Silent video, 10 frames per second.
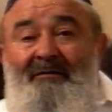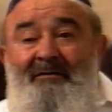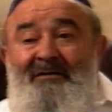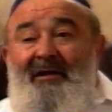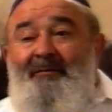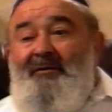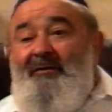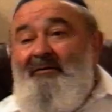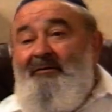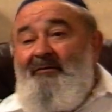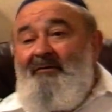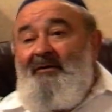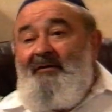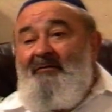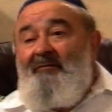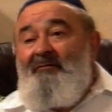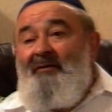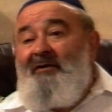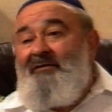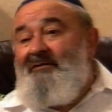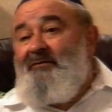schlepper to the boss,